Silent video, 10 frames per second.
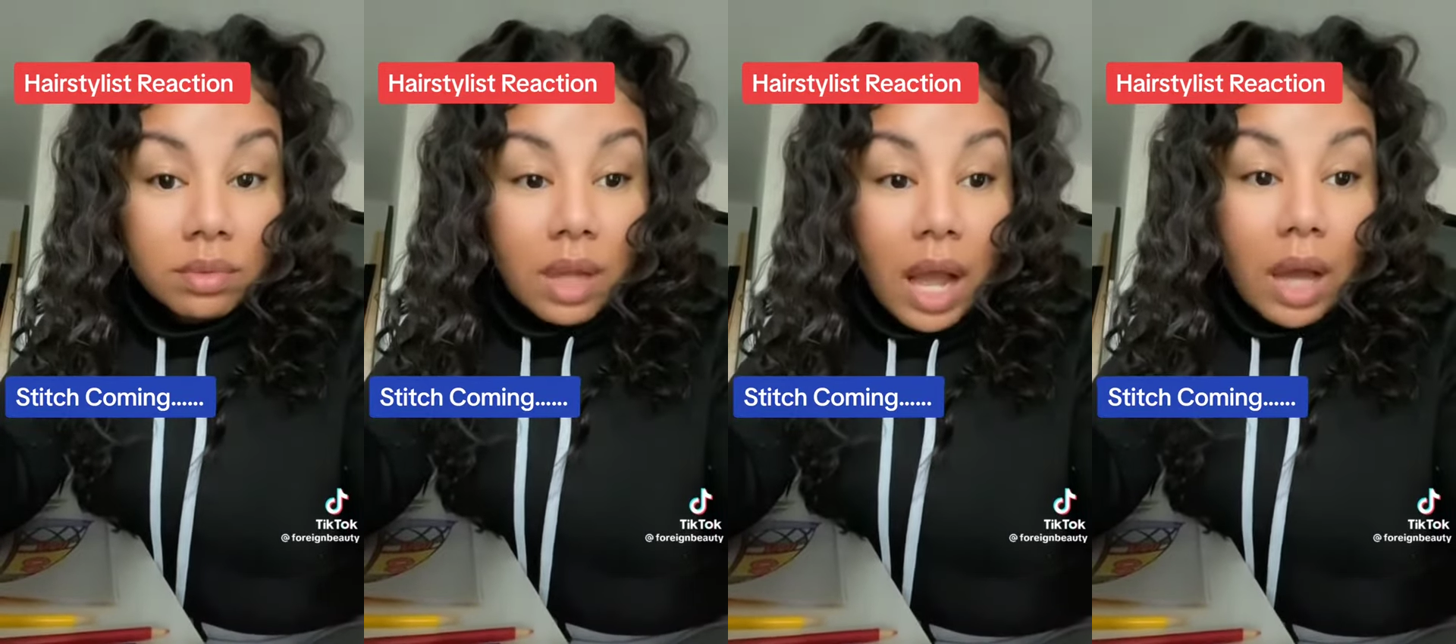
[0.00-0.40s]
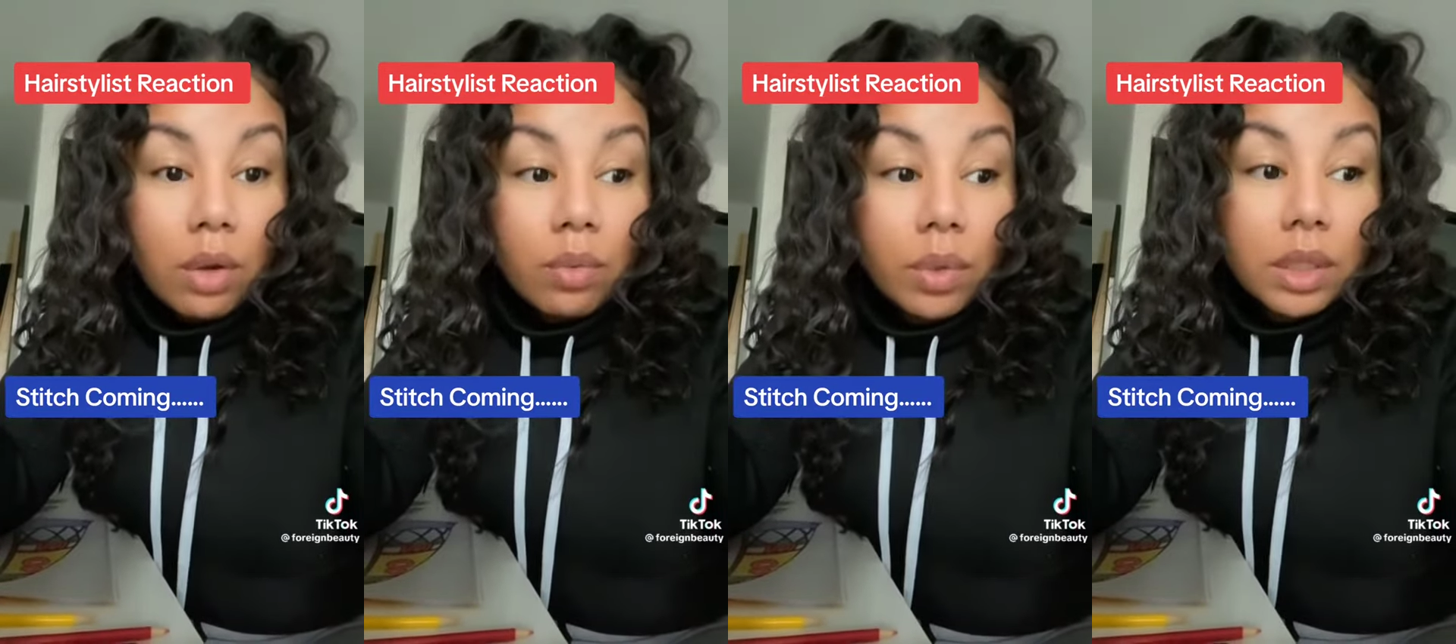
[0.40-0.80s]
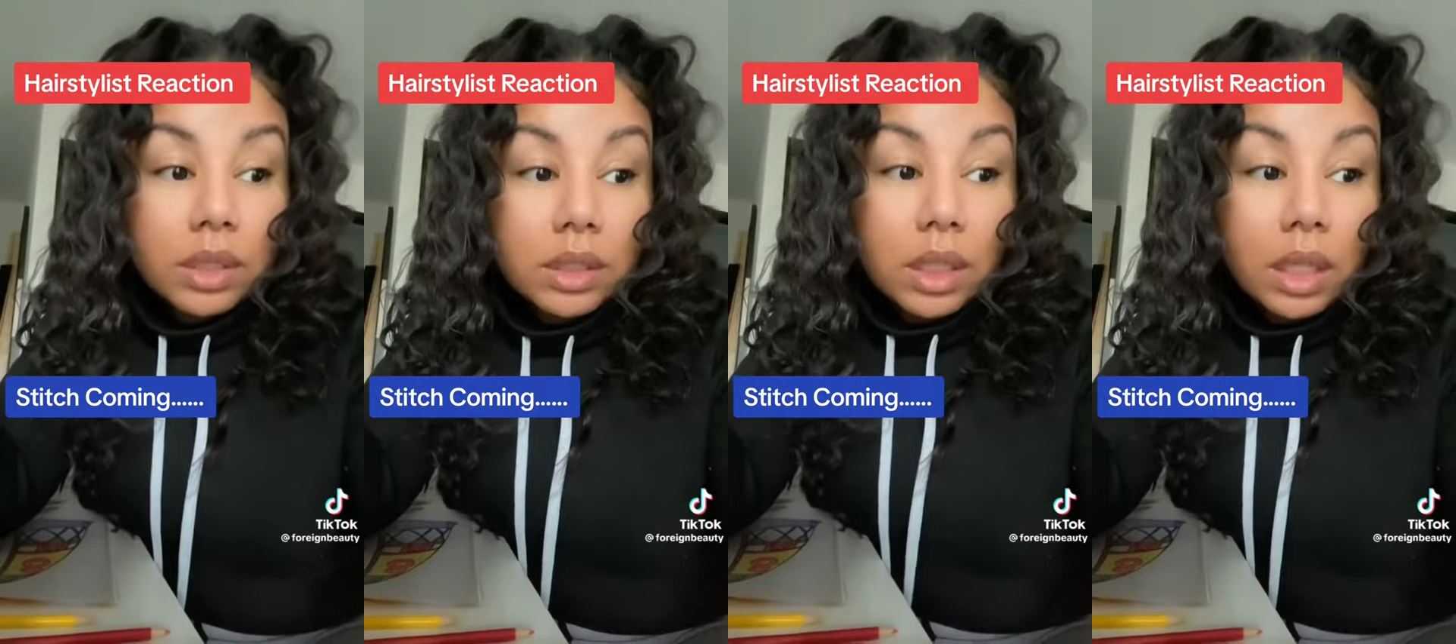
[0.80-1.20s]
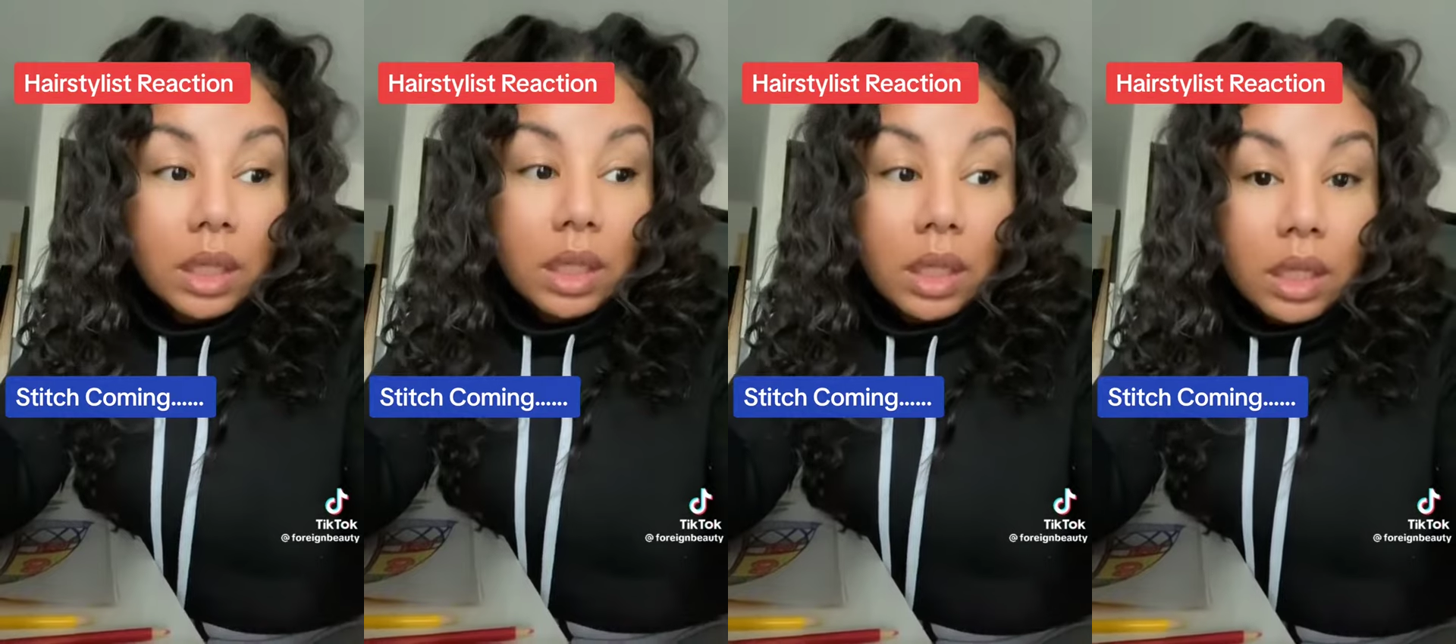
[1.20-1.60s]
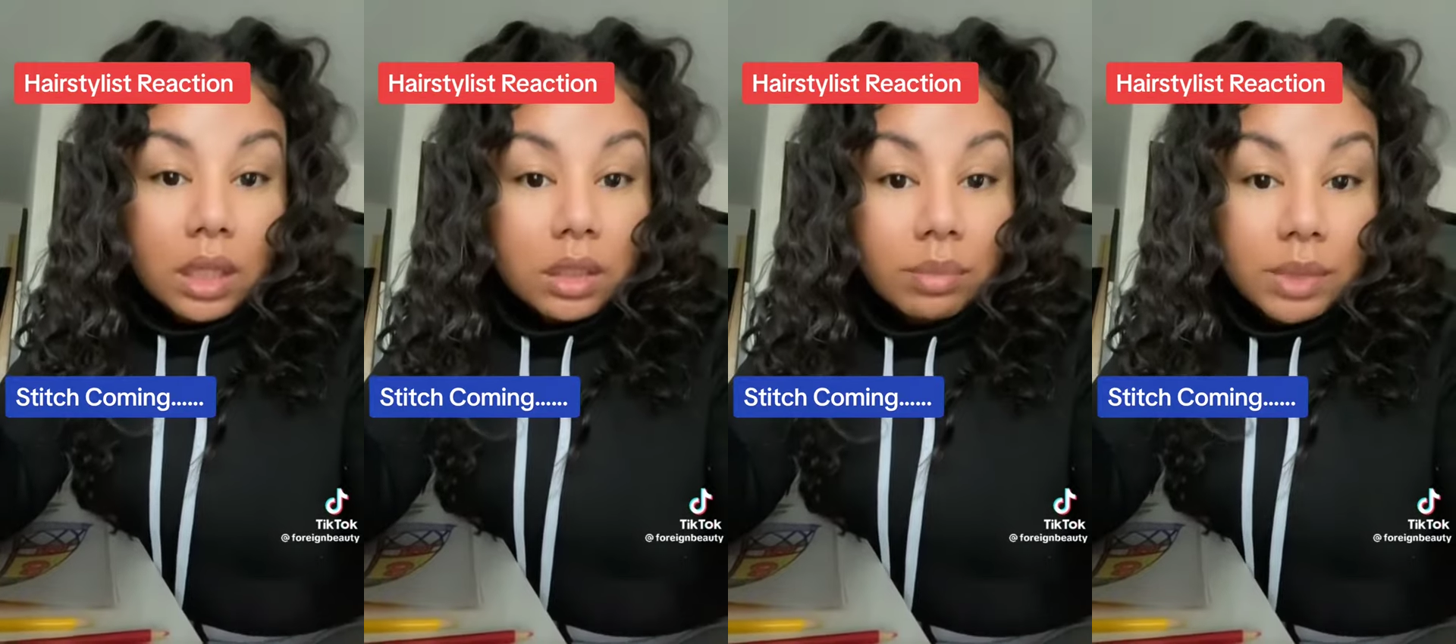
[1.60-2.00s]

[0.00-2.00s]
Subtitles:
I don't want to see them